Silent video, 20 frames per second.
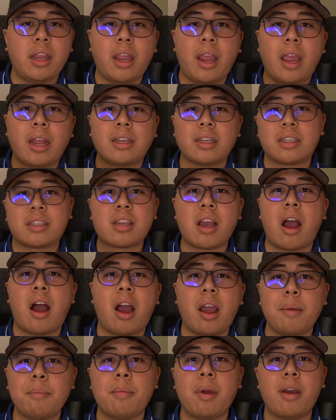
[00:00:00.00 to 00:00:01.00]
in a
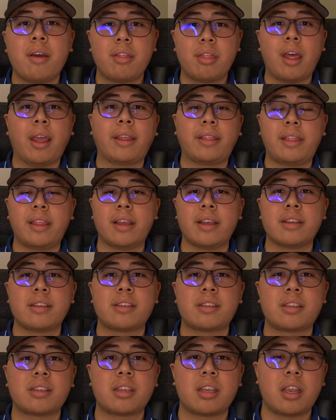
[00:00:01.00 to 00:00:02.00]
time like
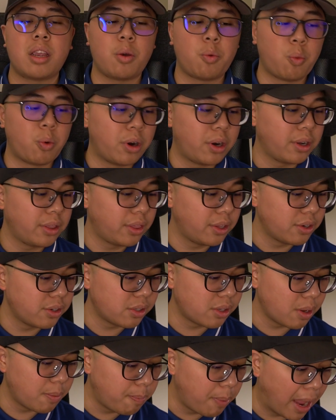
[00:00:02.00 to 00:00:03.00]
this, where
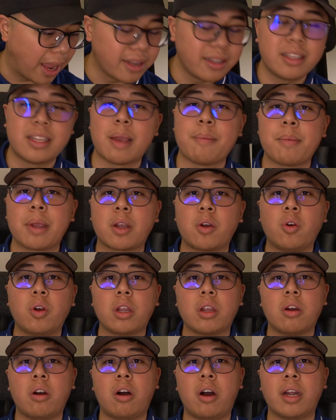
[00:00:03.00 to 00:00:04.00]
there's a pandemic
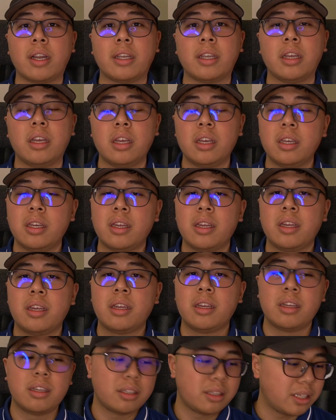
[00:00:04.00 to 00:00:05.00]
going on,
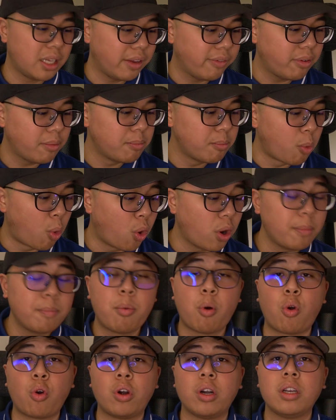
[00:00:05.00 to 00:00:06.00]
it's even more
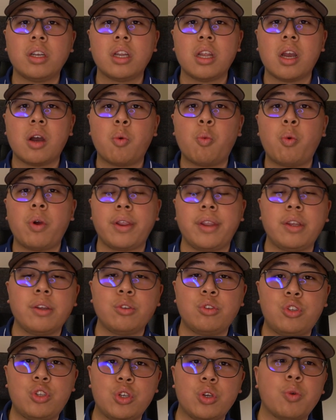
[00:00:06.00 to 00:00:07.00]
important what
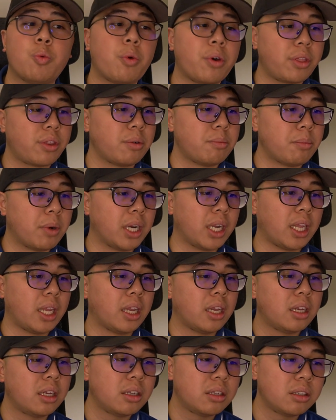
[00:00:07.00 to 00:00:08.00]
you do with your
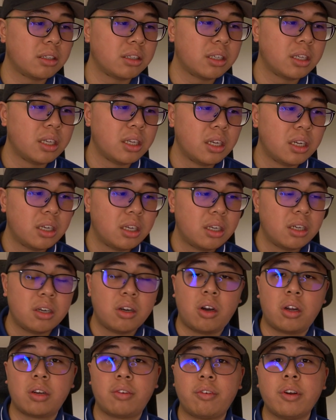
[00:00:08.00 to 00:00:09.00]
money.
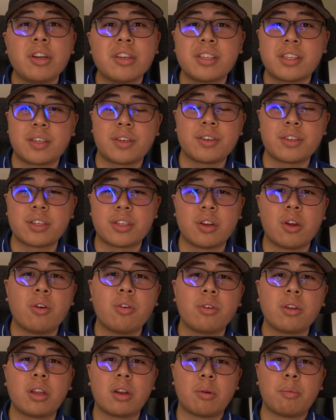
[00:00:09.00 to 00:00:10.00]
On a very serious
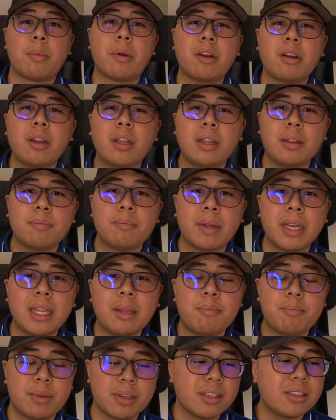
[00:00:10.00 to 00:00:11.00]
note,
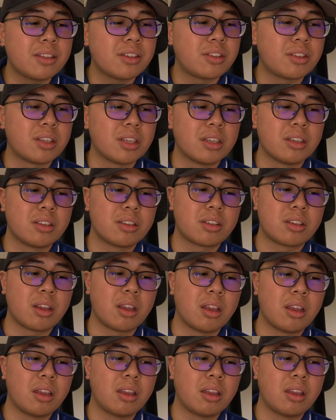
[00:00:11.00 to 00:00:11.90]
many businesses